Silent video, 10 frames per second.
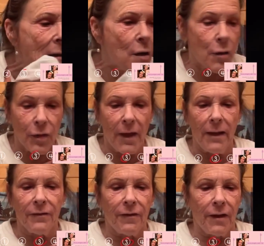Oh,
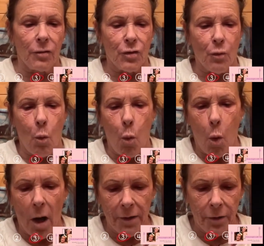that feels
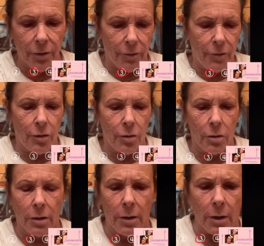
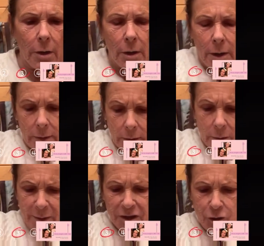wonderful.
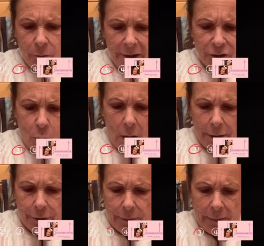A little bit too much
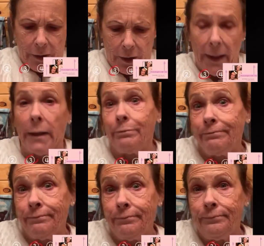water in there
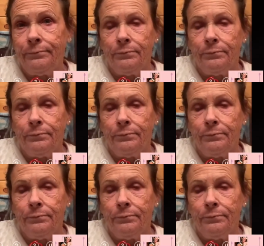yet.